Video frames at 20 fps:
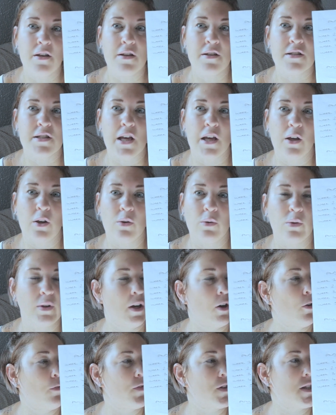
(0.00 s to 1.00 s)
So
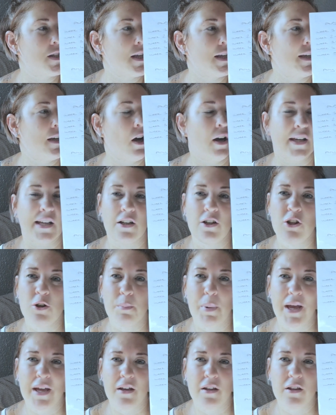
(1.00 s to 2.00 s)
obviously, I can look
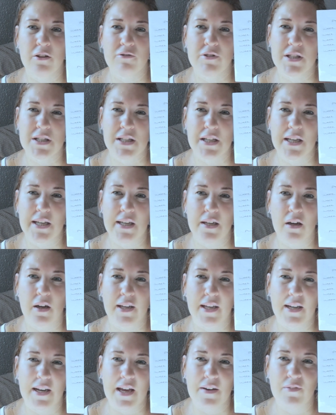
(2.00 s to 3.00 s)
back at the receipt, I
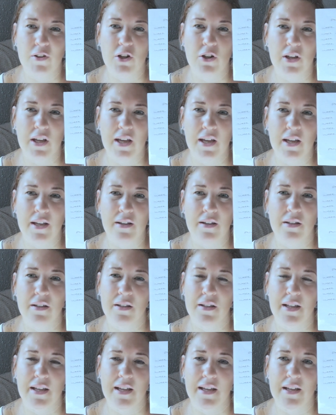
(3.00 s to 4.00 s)
can have a look at
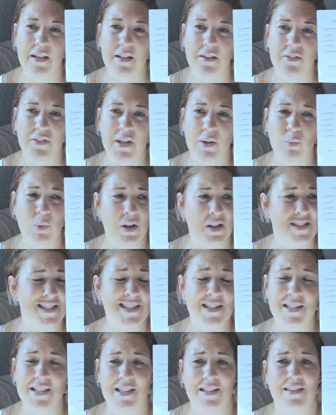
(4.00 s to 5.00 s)
it and think, well, I
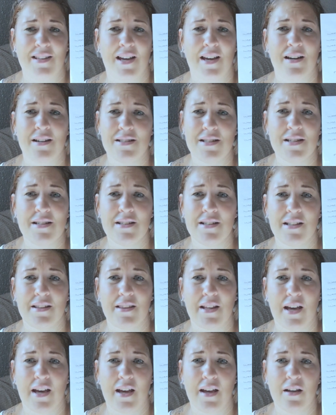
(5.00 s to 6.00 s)
didn't need that, I didn't need
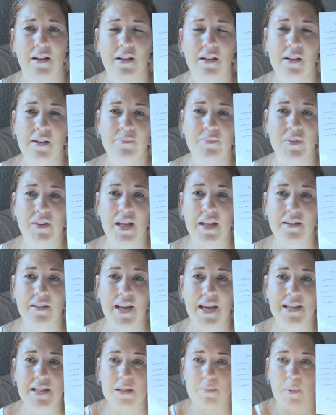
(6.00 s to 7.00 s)
that. And then
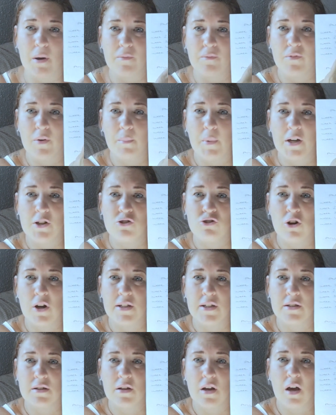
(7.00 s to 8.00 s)
next month, I might
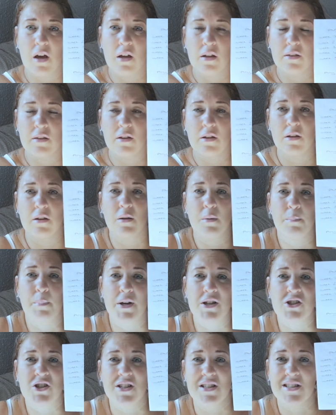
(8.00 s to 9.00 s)
try to cut the
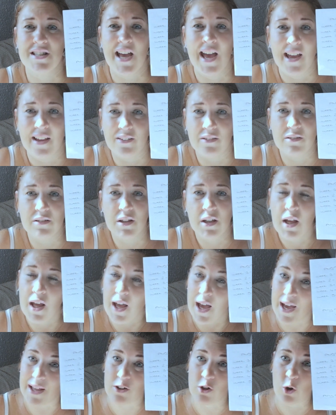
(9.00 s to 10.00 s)
budget down
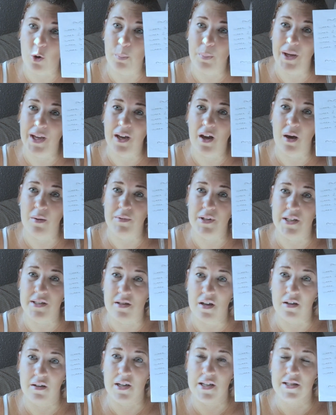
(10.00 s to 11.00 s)
and not pick up these
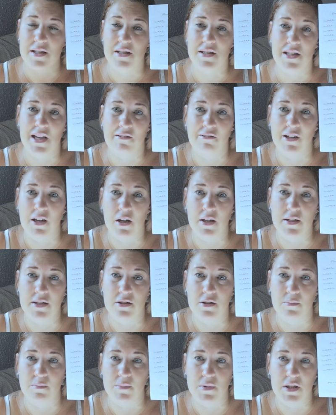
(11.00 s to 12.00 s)
unnecessary
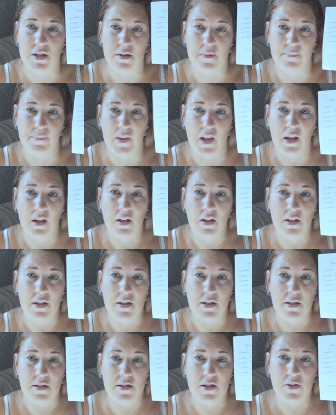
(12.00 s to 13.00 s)
items.
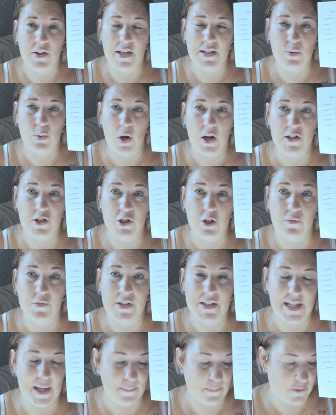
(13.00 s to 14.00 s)
So that's what I do for
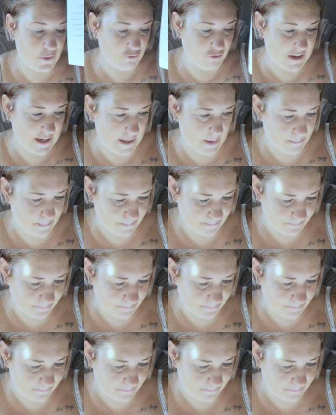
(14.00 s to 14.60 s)
step three.